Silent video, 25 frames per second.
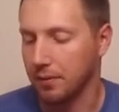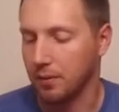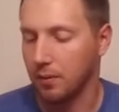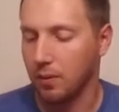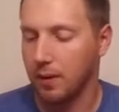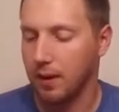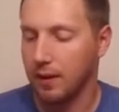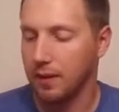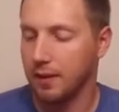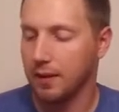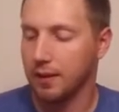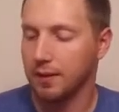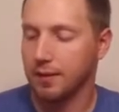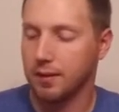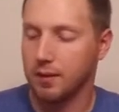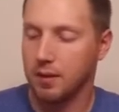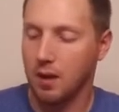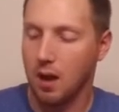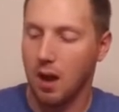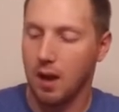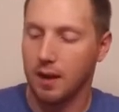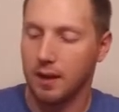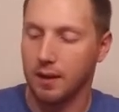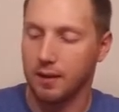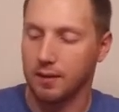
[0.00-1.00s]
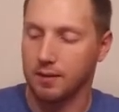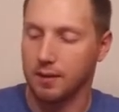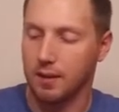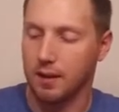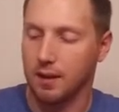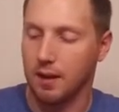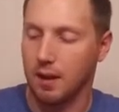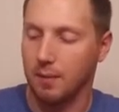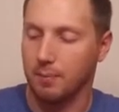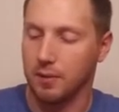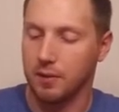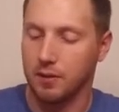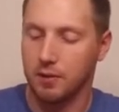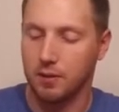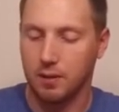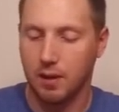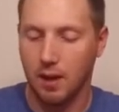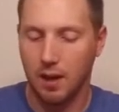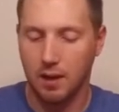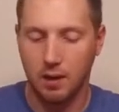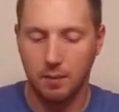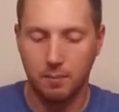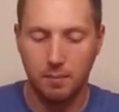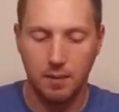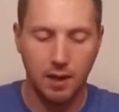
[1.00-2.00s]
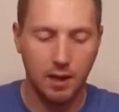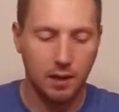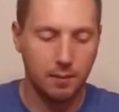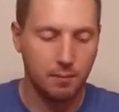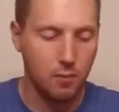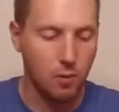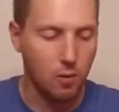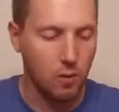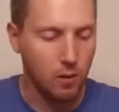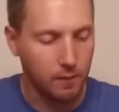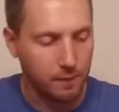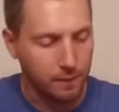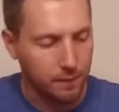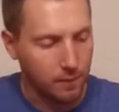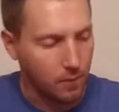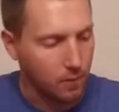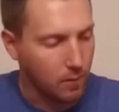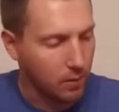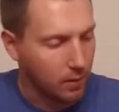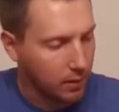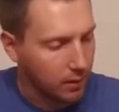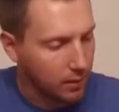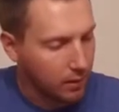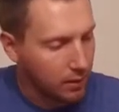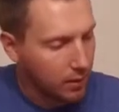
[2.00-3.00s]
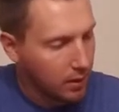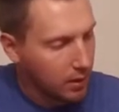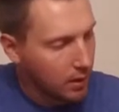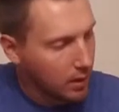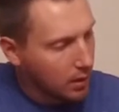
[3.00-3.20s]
The way this stock is set up, it's kind of made more for